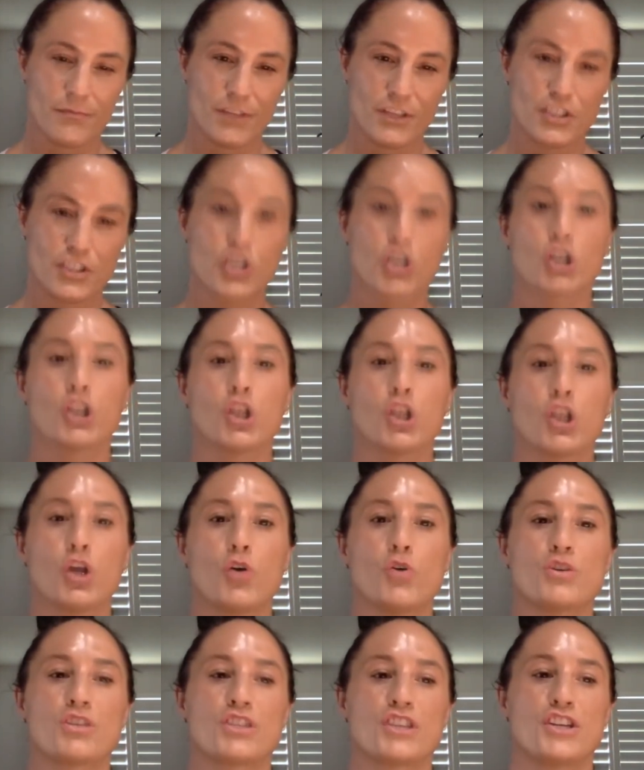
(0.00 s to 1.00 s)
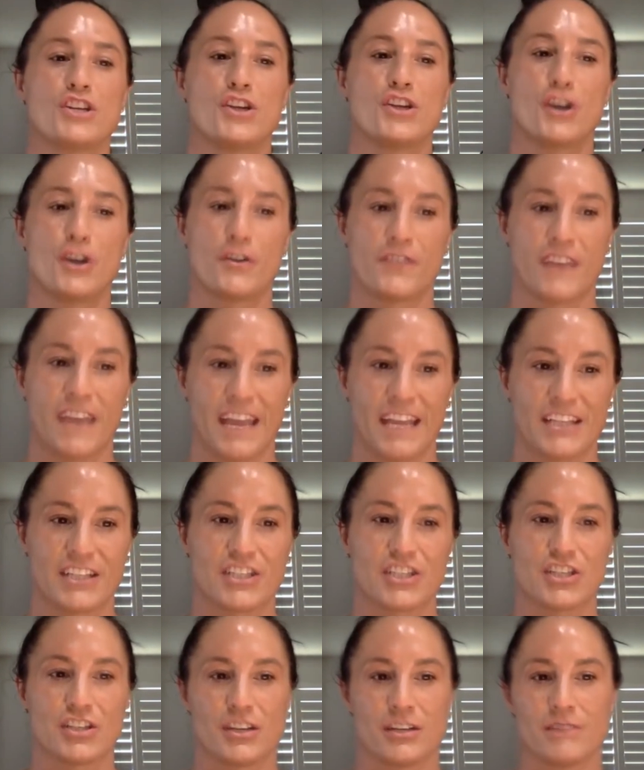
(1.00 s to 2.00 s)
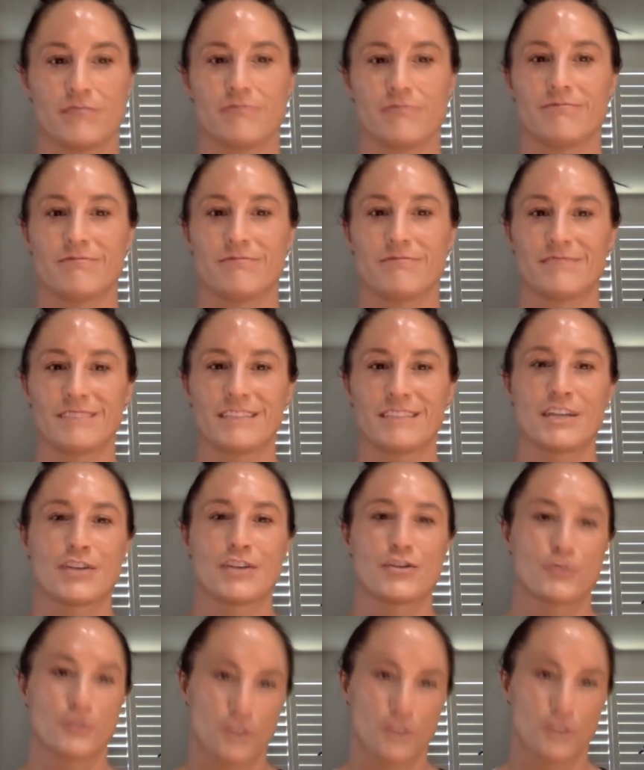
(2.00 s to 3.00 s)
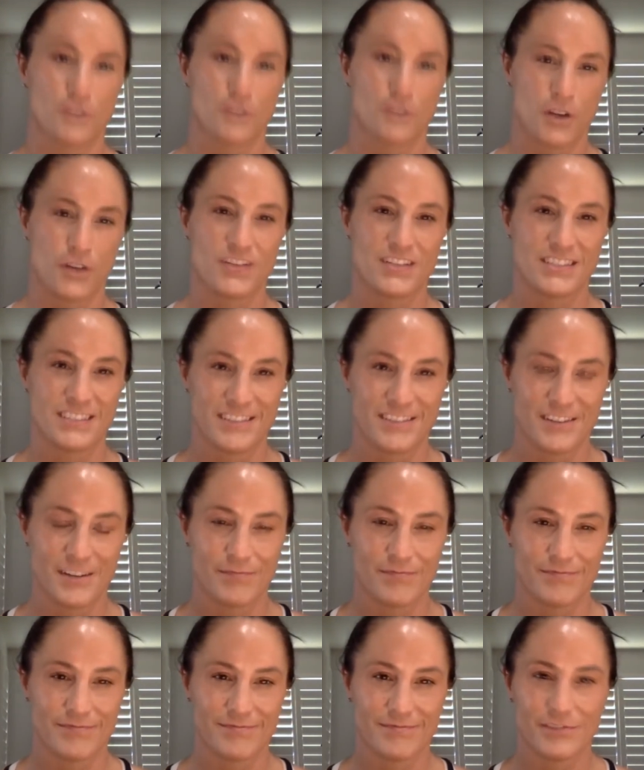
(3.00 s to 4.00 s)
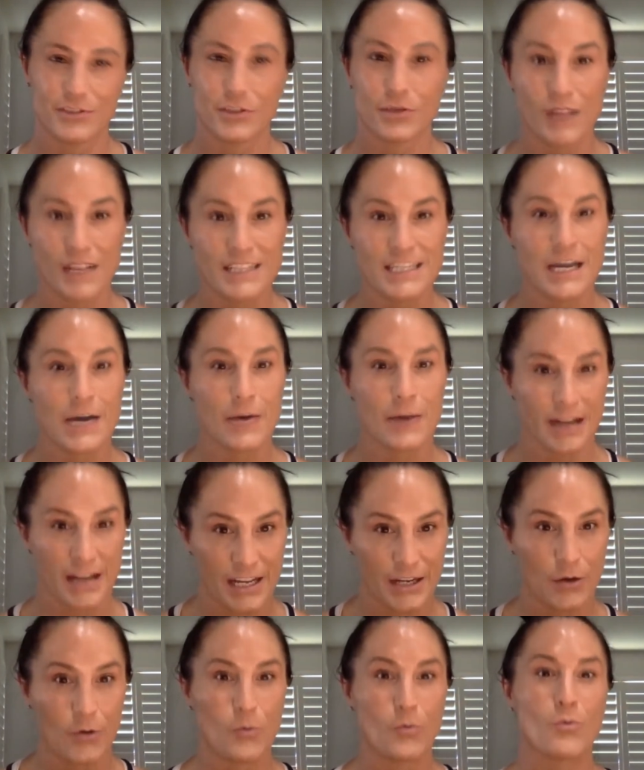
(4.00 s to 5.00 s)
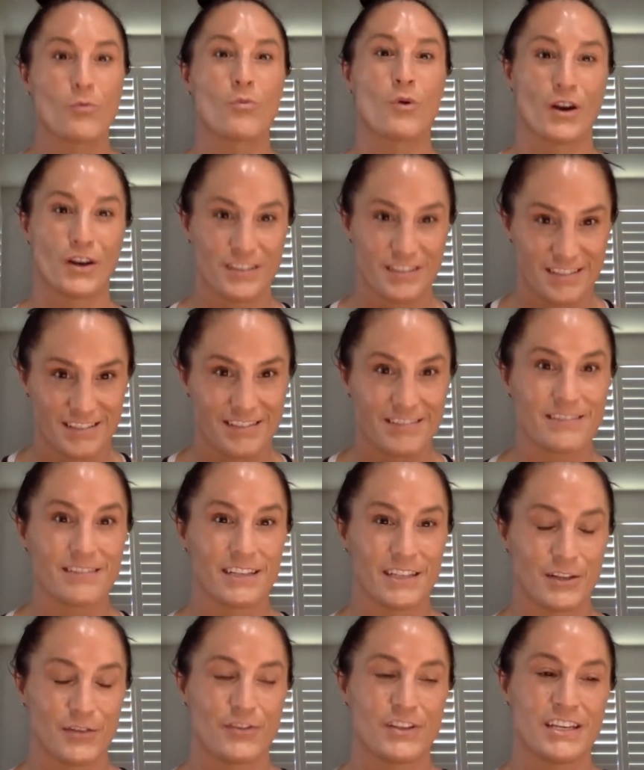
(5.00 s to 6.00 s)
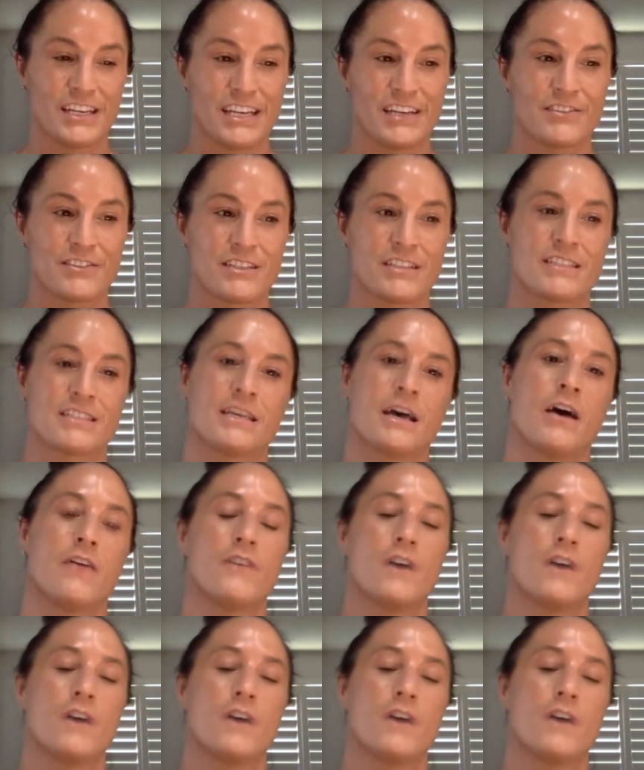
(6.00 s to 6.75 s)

to close the nerve gates to the central nervous system. So that's how it kind of works, you know, the needles itself.